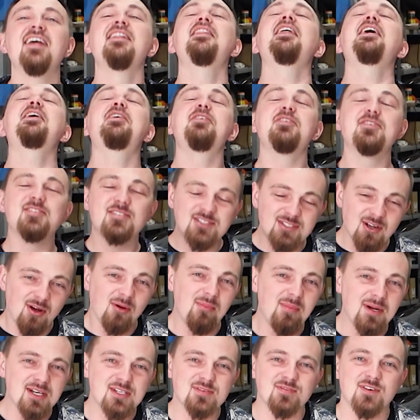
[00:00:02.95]
Thank you
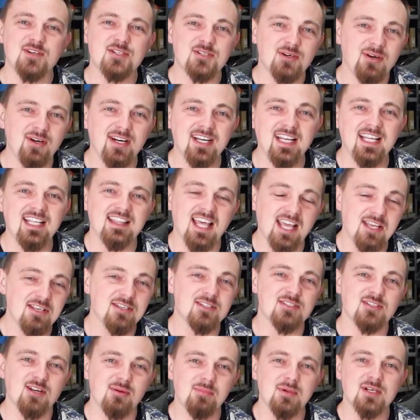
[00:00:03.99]
so much for joining.
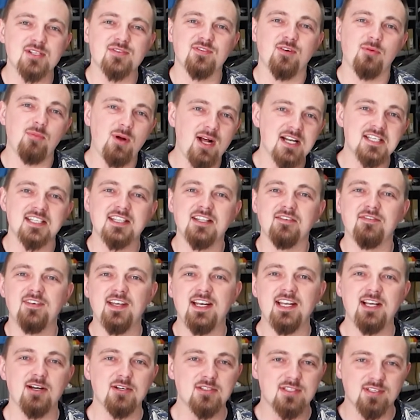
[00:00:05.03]
Thank you so much for watching the
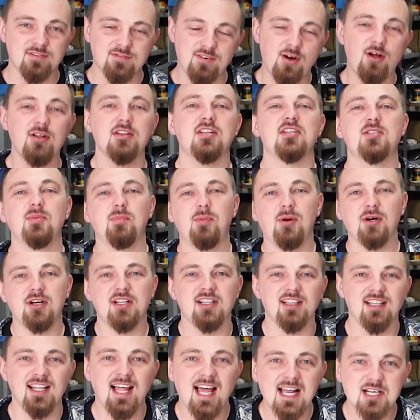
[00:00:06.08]
videos and for all the support
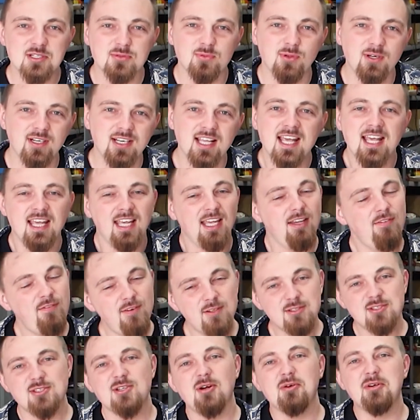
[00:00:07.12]
on the last one. It
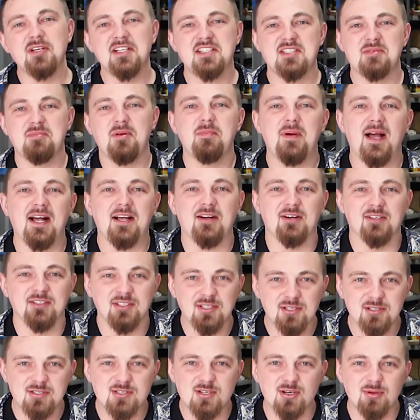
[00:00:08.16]
feels so good to be back
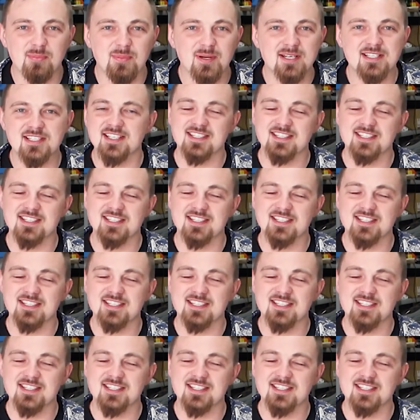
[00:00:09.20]
on YouTube.